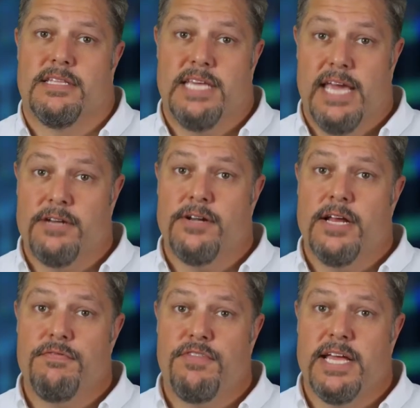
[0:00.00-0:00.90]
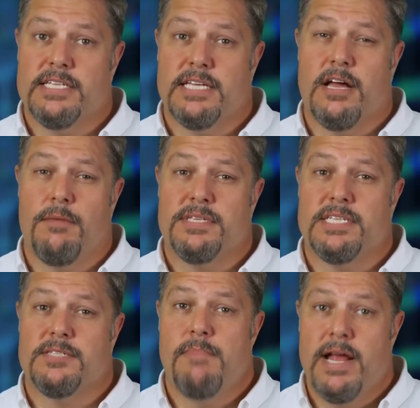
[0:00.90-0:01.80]
The Internet of Things
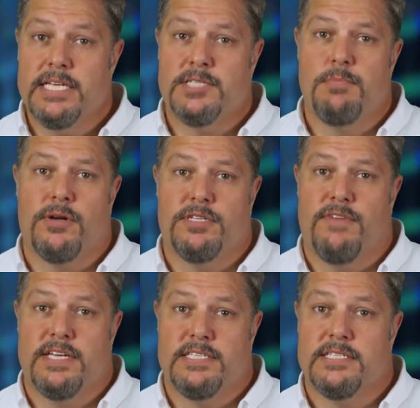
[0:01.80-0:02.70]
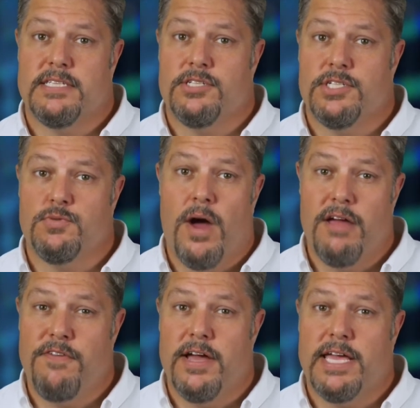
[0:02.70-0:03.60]
encompasses many smart devices such as
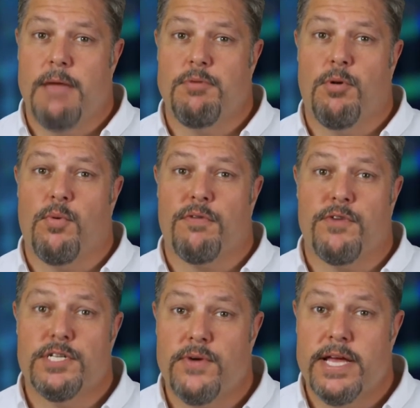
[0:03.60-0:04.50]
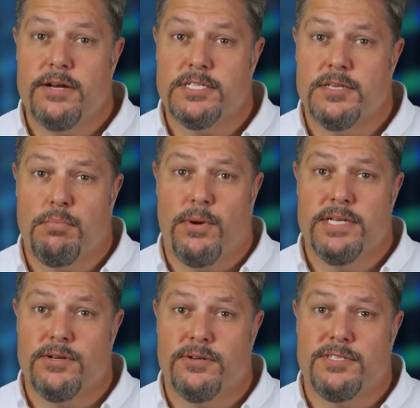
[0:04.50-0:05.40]
Wi-Fi capable refrigerators,
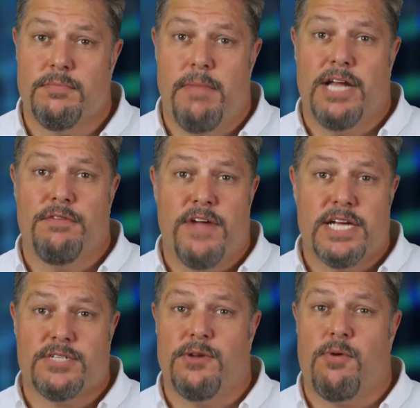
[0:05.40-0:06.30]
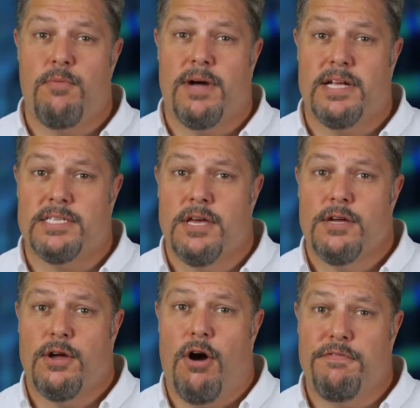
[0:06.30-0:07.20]
printers, manufacturing robots,
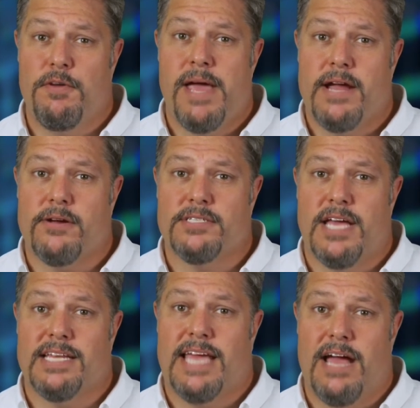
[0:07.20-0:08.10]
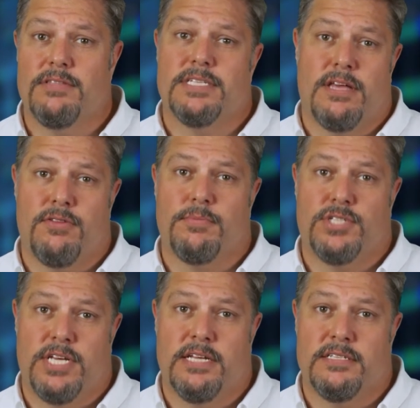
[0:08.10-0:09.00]
coffee makers, and countless other
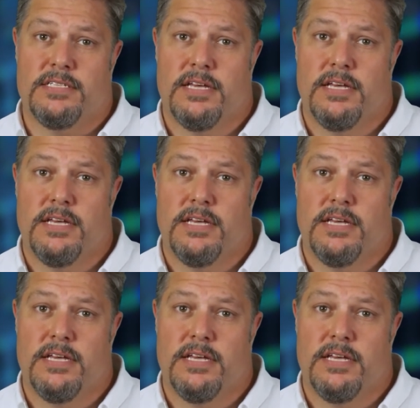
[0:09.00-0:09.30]
machines.